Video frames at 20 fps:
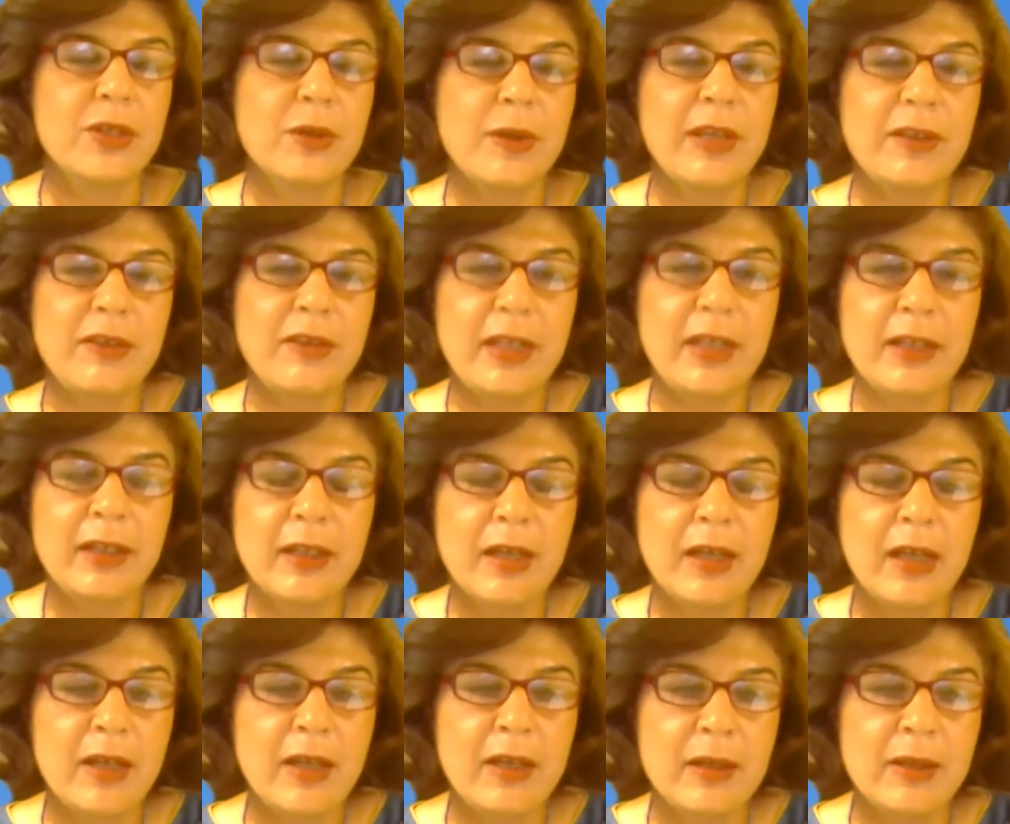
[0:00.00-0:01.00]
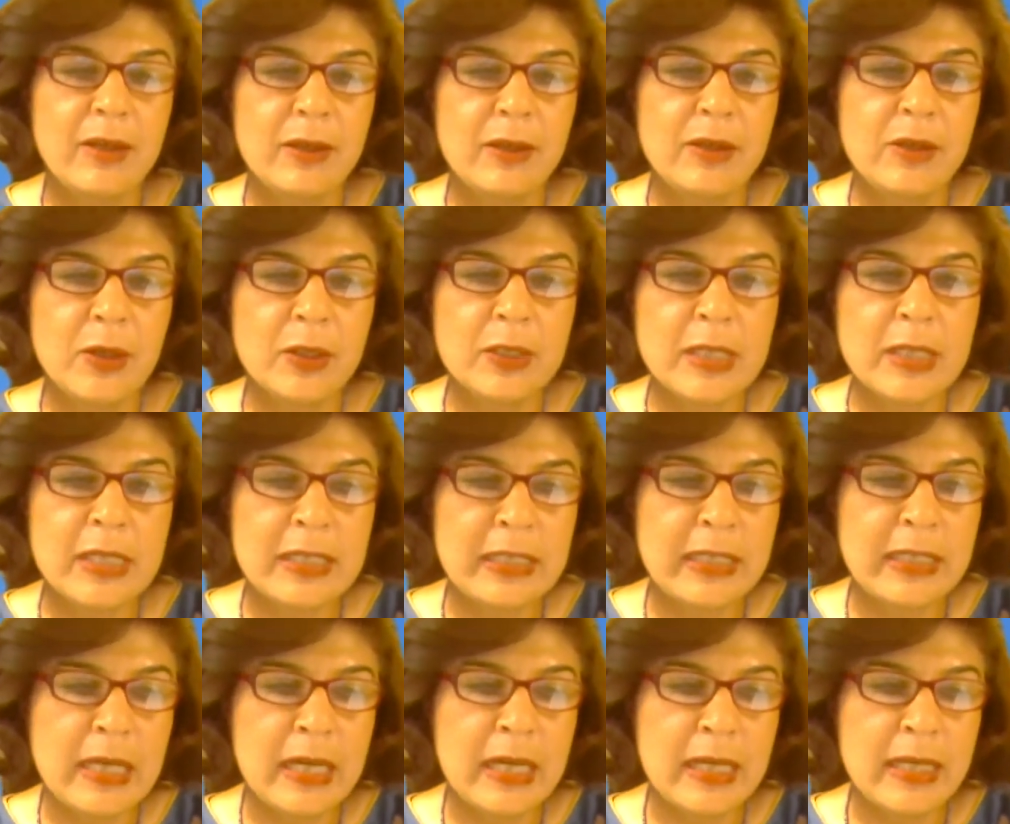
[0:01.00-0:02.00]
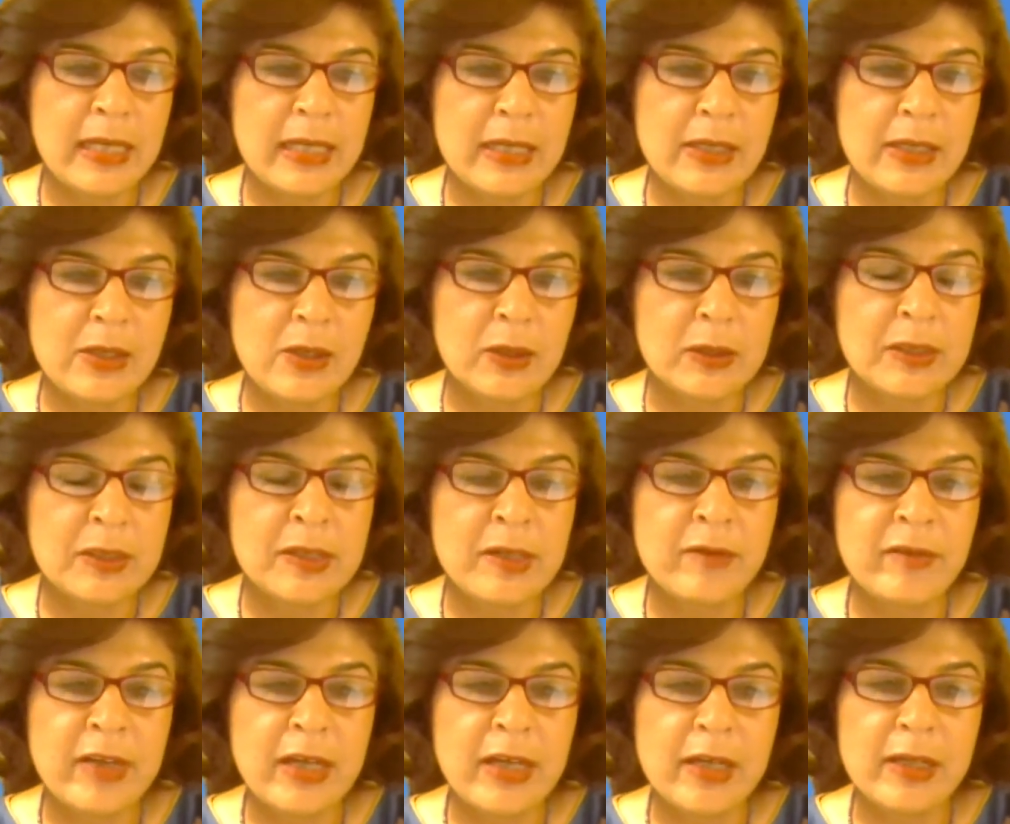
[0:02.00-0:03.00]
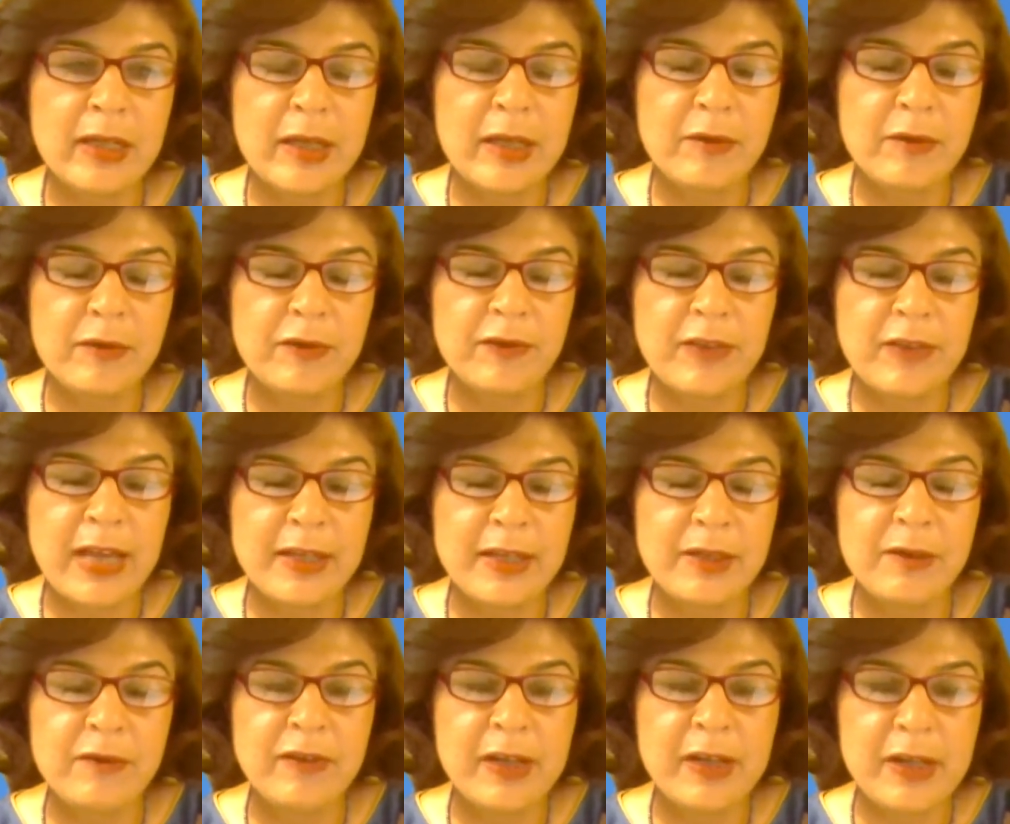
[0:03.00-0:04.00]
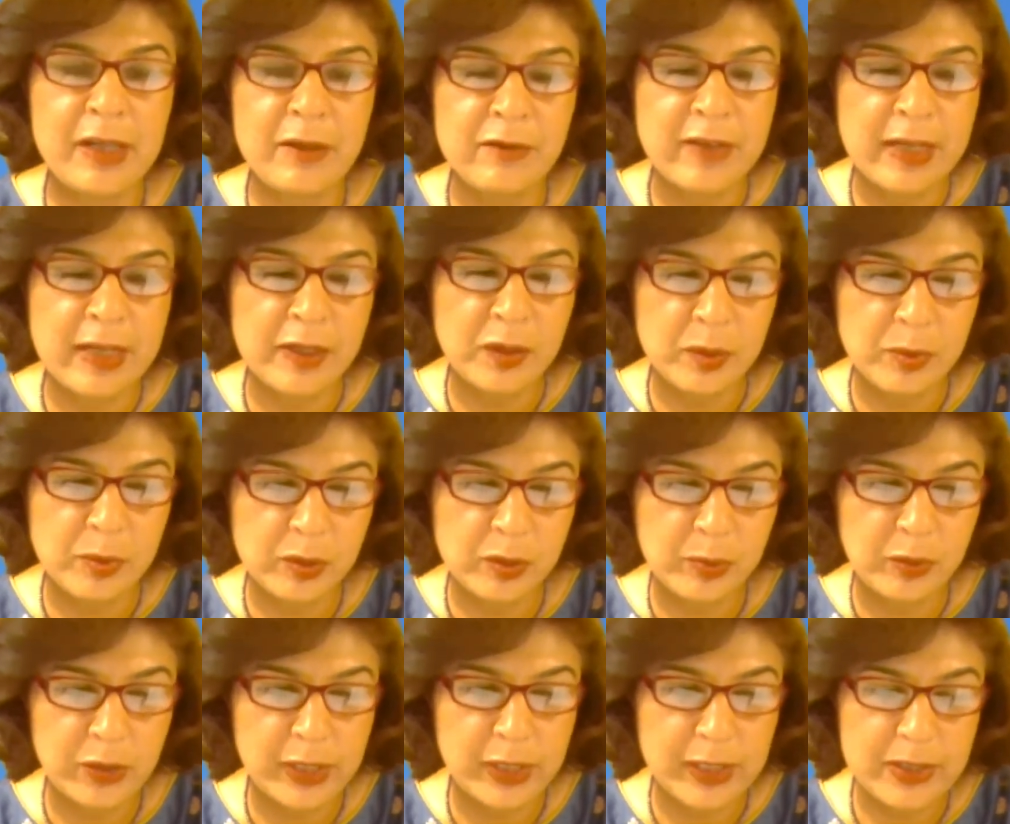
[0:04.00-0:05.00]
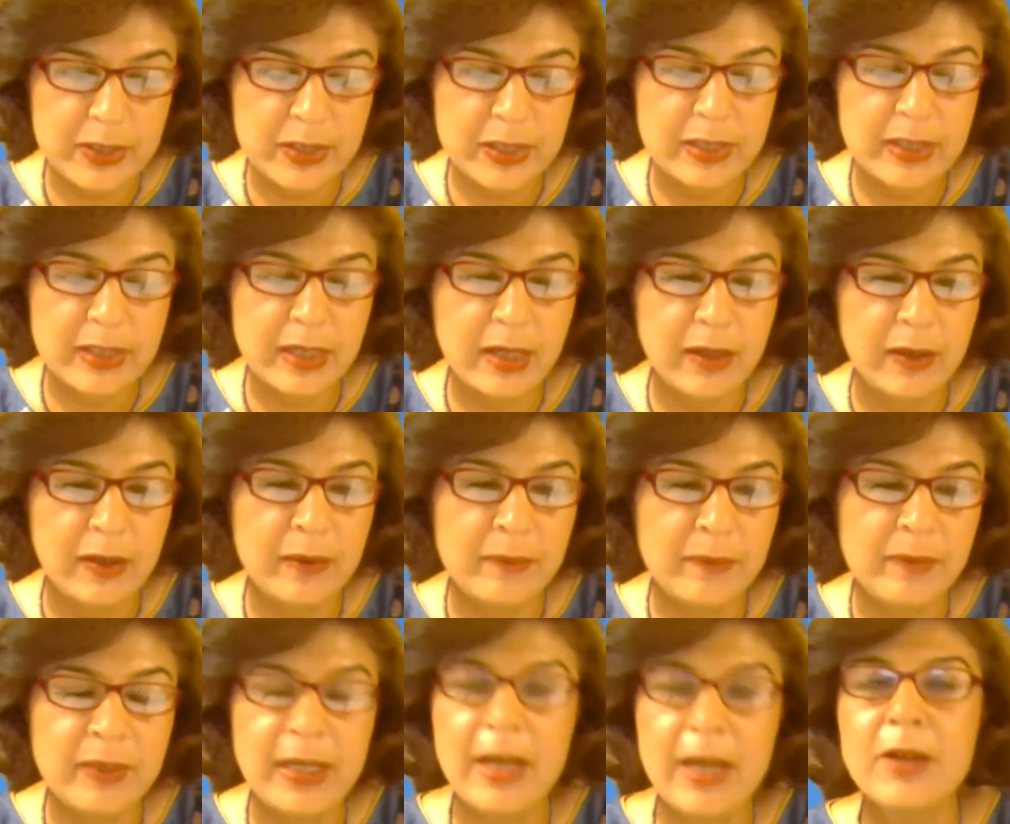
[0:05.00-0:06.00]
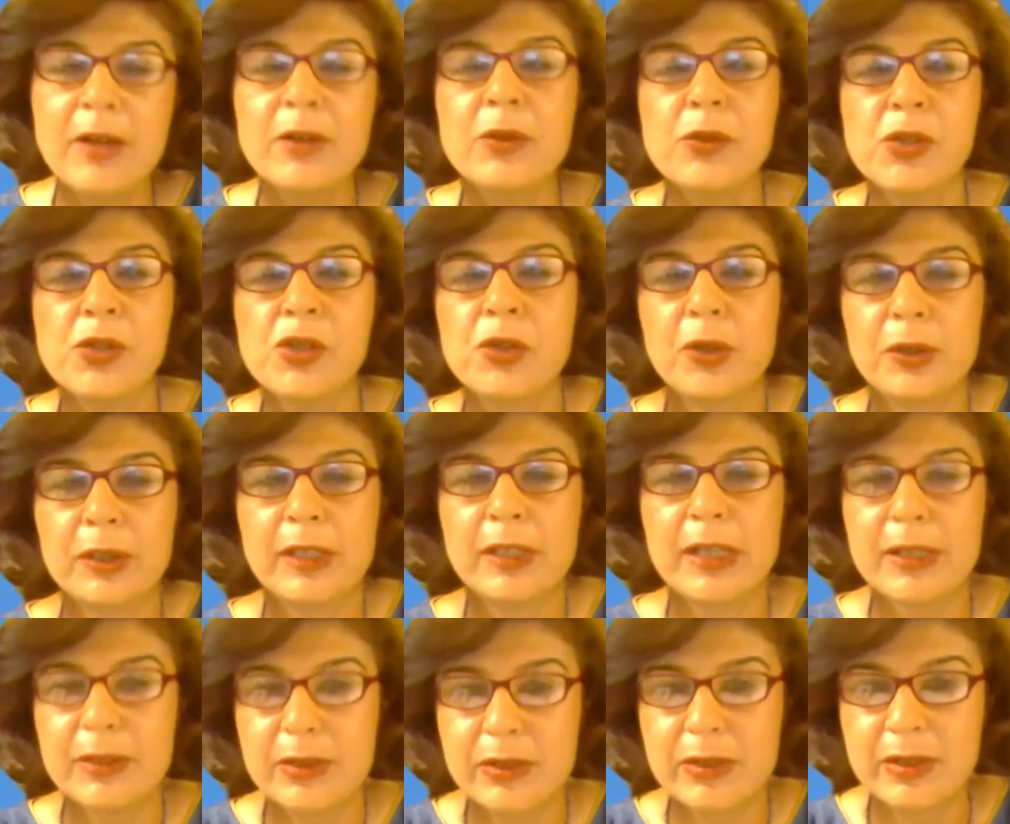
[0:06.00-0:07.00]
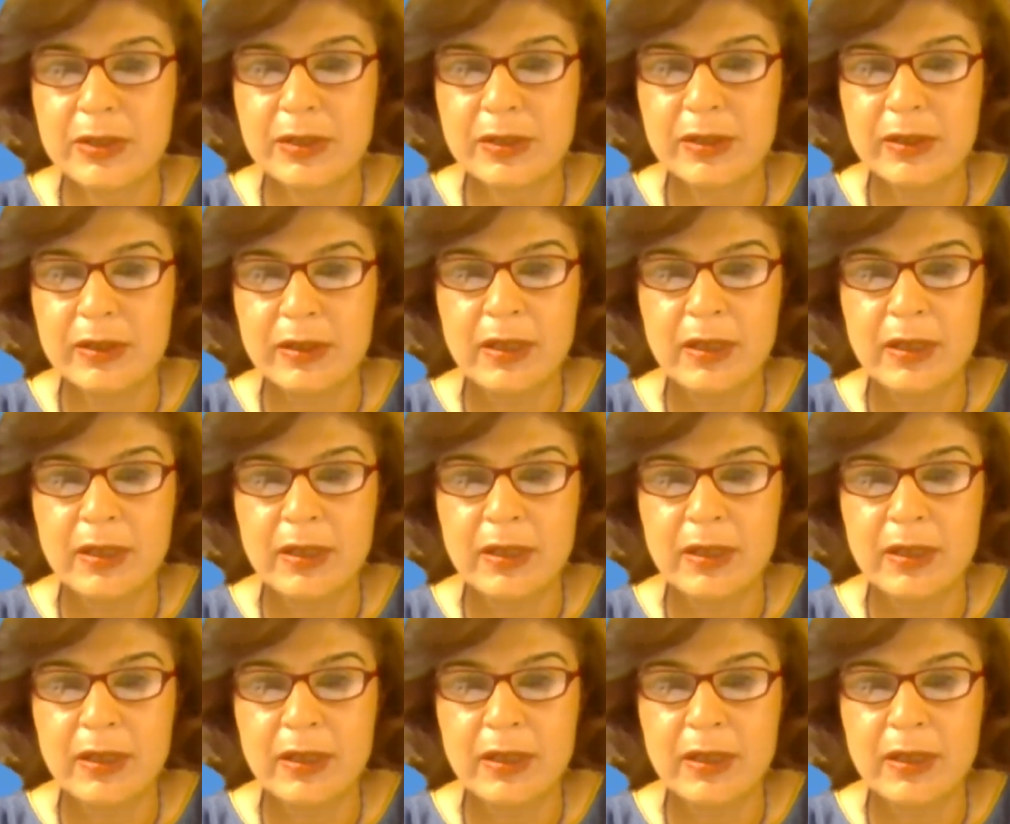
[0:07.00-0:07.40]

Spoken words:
I think Dr. Anila and Dr. Nawal have added very valuable points. There are no shortcuts.